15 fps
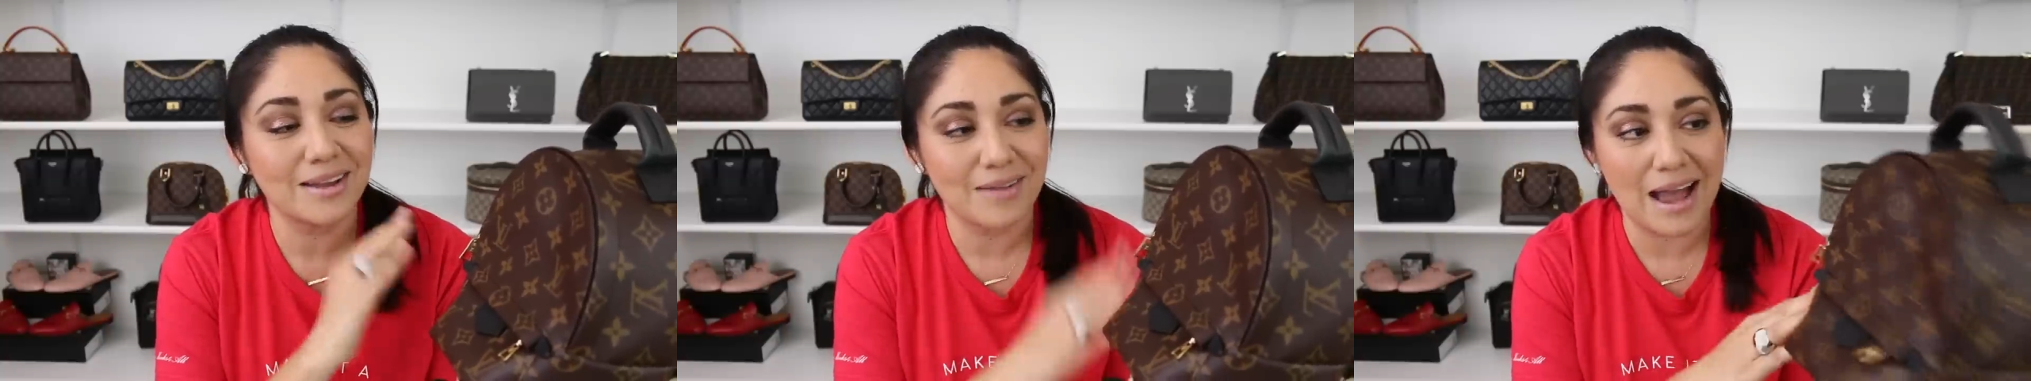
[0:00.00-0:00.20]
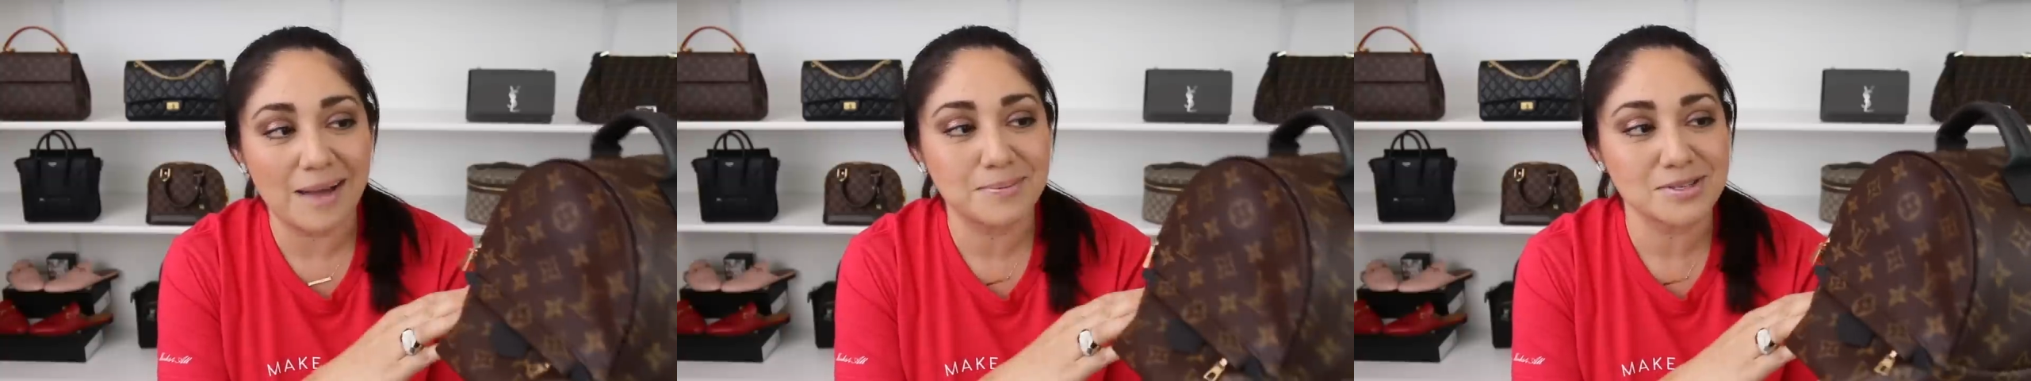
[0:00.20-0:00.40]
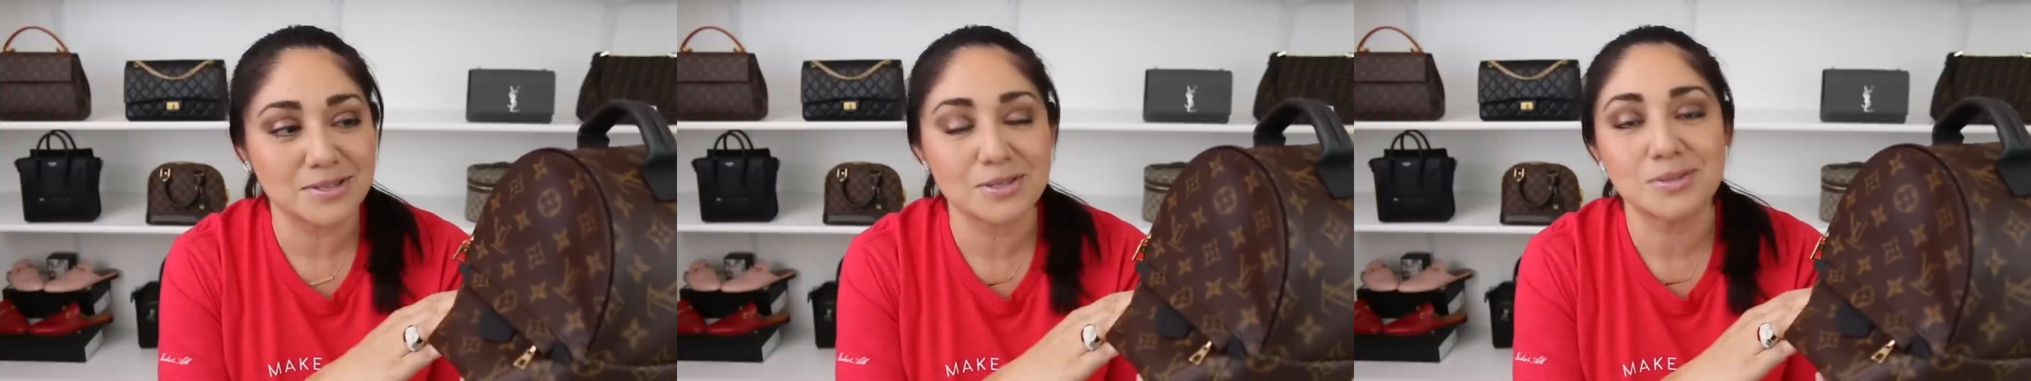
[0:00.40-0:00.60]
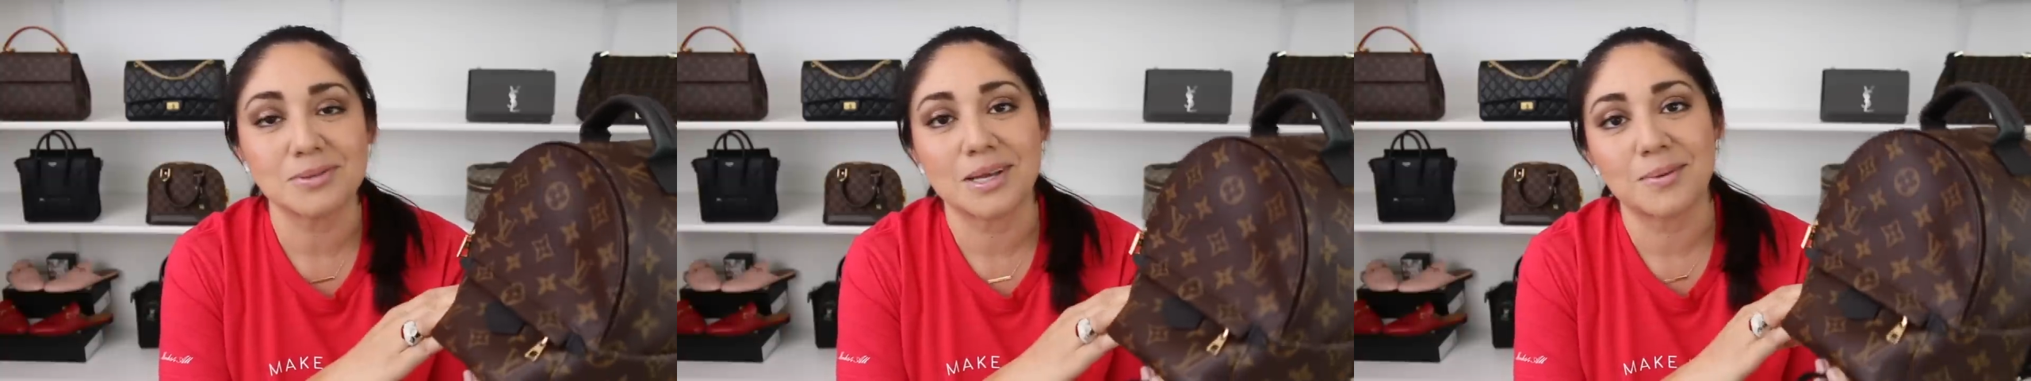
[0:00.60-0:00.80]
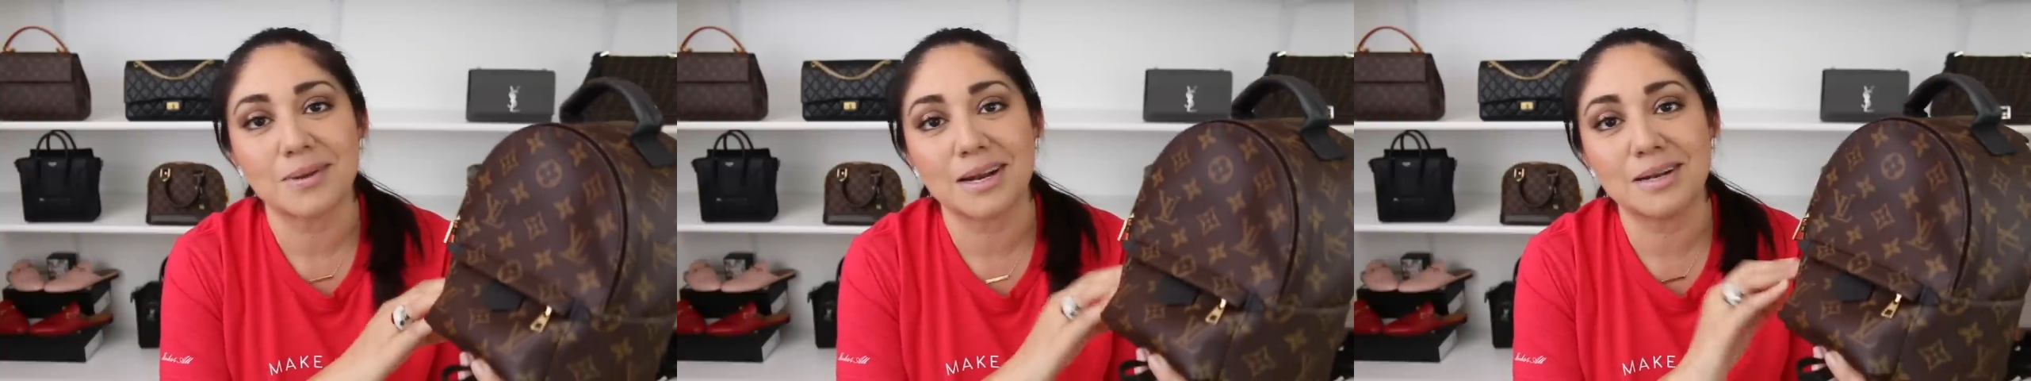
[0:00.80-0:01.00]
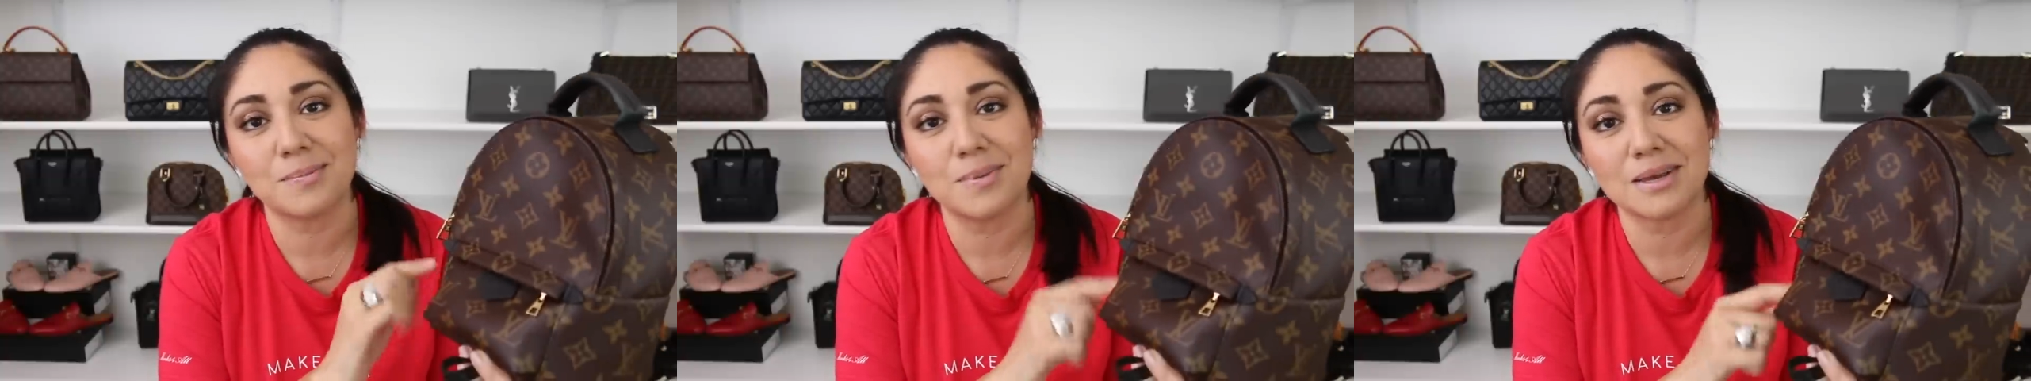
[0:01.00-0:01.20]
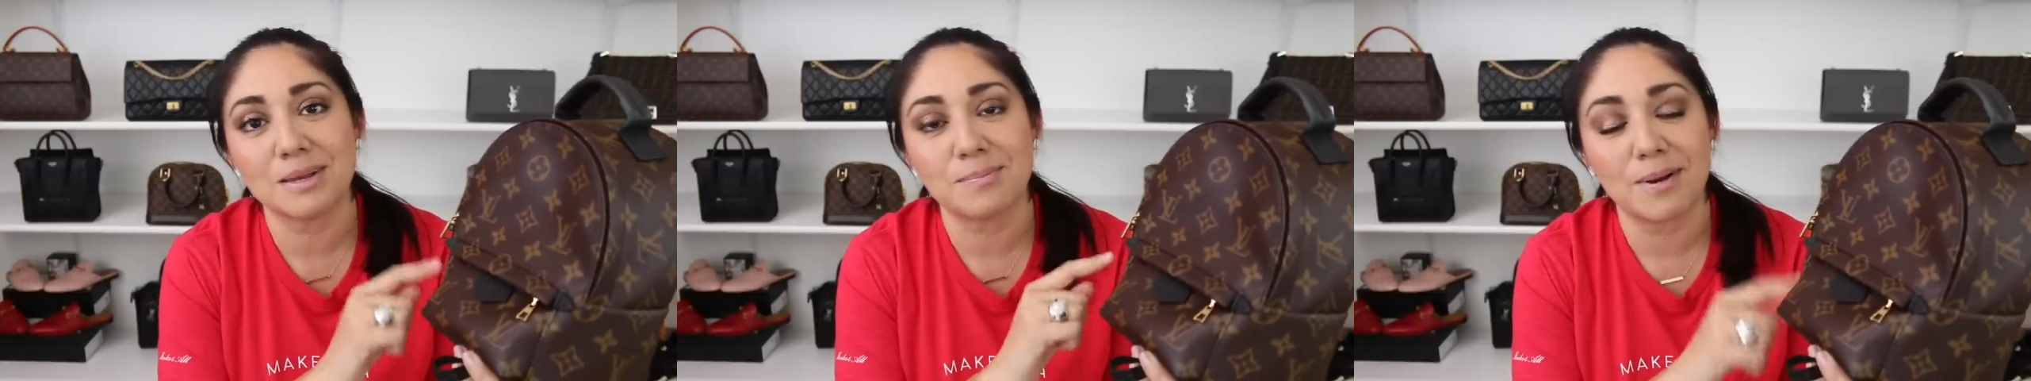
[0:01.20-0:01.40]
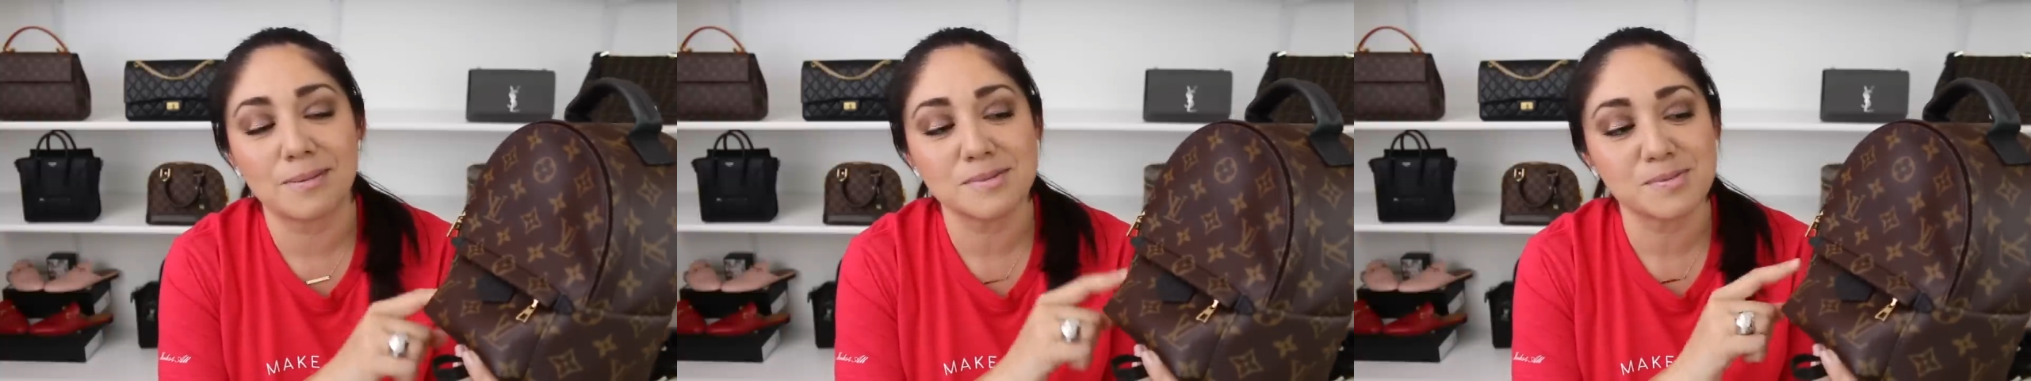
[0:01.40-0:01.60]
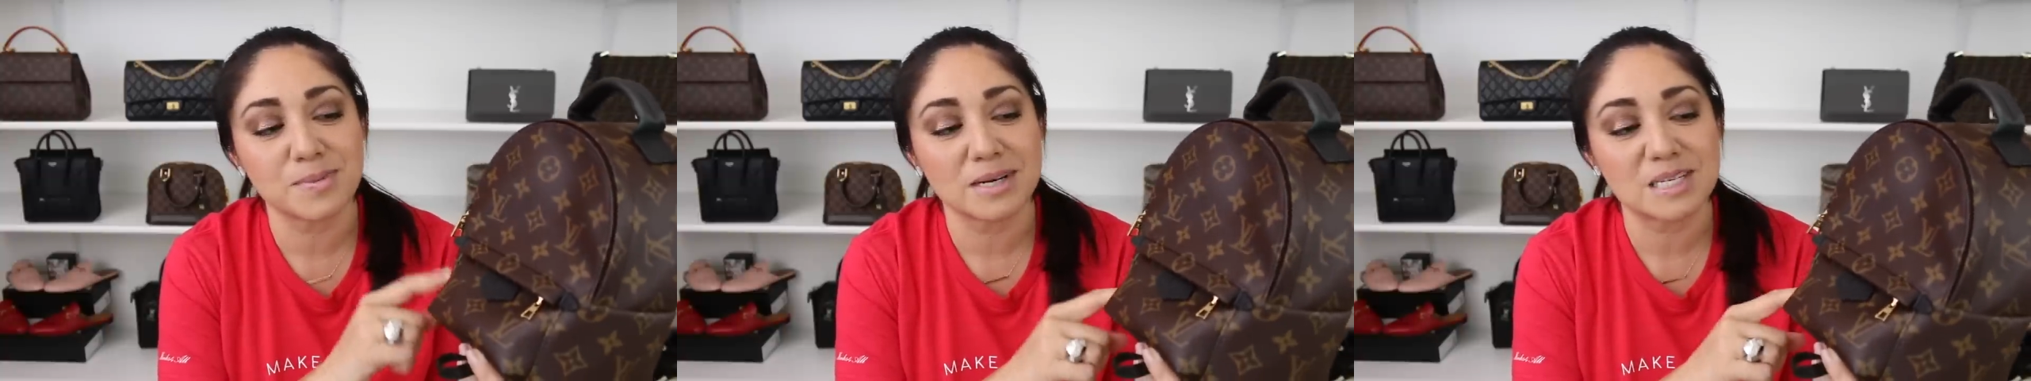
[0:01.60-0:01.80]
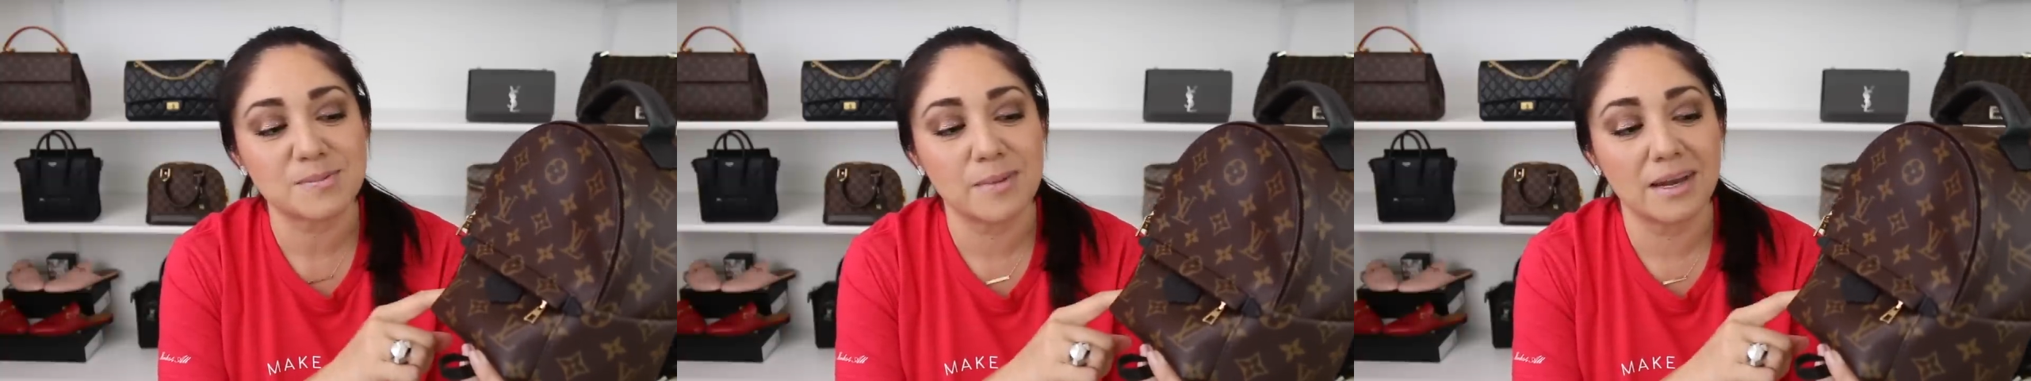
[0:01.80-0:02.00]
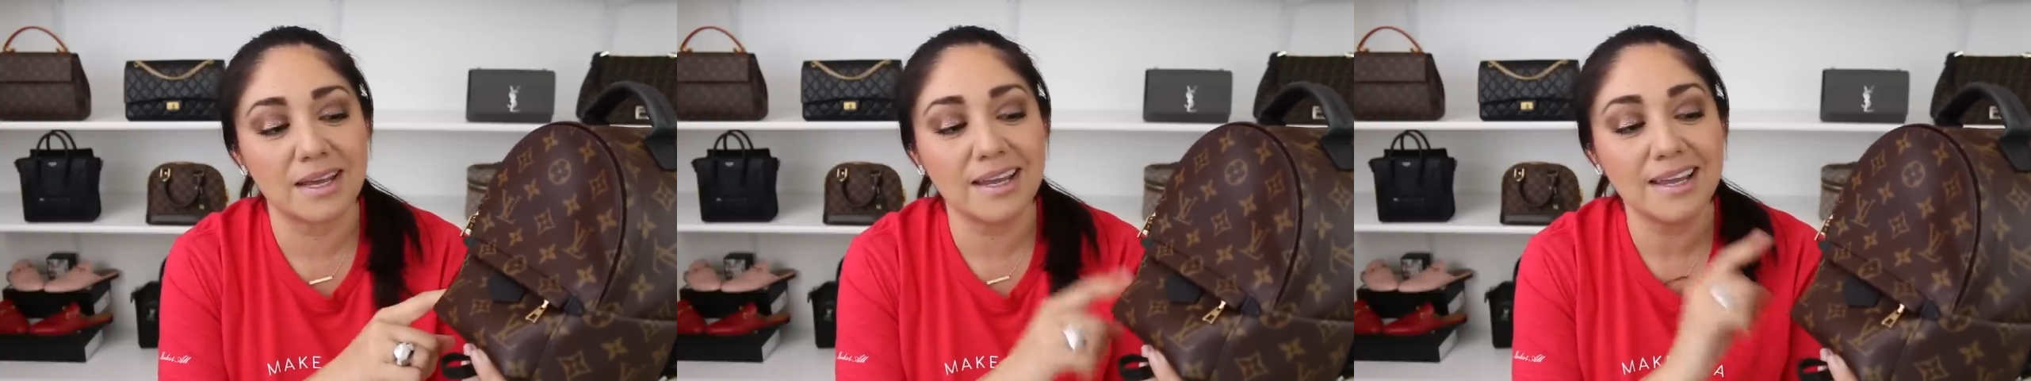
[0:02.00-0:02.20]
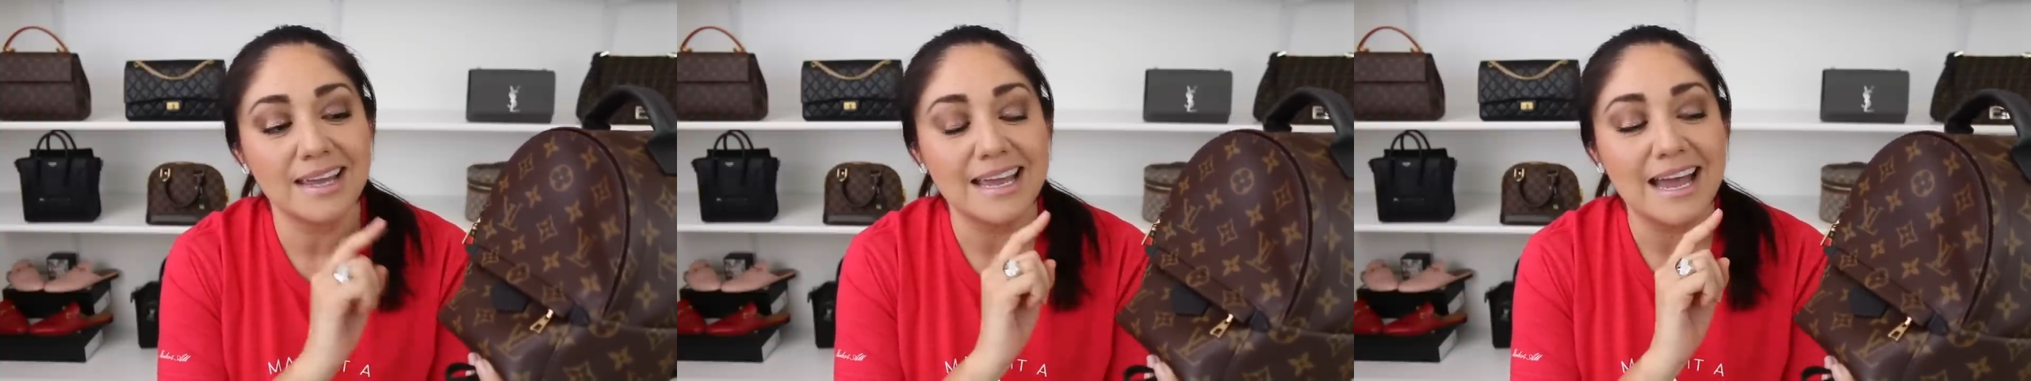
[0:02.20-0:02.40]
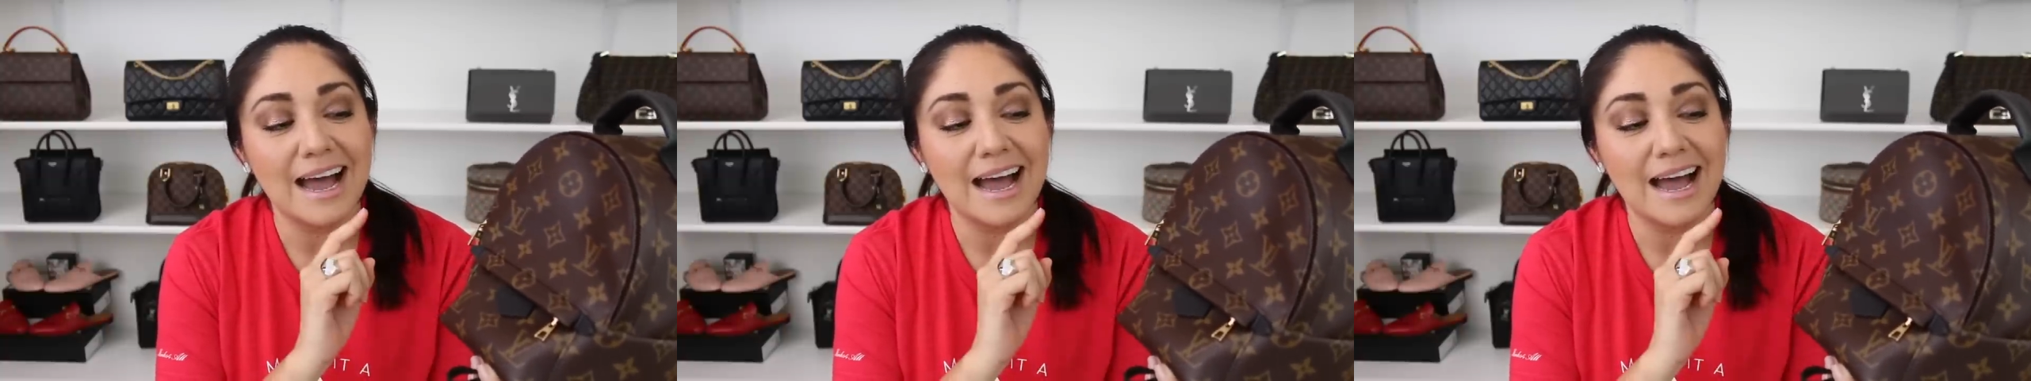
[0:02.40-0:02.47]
absolutely would end up being the Palm Springs Mini.